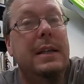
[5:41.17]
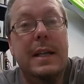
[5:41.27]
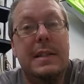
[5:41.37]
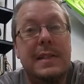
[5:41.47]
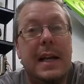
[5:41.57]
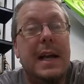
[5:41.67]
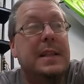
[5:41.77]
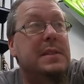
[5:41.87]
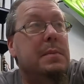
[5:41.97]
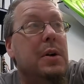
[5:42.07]
Yes, I
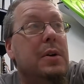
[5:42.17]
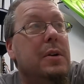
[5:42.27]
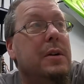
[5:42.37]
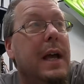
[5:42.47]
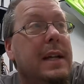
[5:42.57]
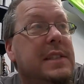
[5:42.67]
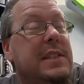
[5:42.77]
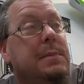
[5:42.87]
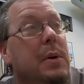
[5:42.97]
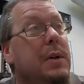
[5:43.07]
got this motor at a
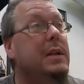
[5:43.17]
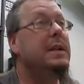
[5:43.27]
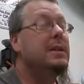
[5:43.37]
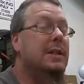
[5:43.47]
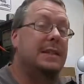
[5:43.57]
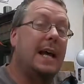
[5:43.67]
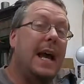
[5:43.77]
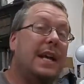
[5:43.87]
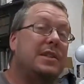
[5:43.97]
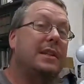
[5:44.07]
smoking deal because I
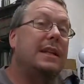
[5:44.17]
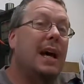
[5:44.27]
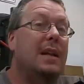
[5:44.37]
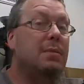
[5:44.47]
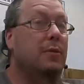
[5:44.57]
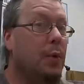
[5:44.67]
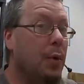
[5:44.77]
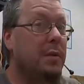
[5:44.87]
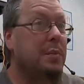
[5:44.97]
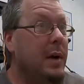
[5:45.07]
actually got it
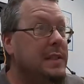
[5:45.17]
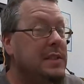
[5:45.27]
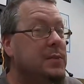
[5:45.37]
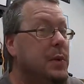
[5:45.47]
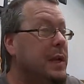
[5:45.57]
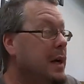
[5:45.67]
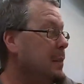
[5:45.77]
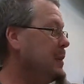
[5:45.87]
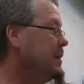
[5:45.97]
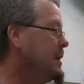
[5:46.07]
before all the prices went up.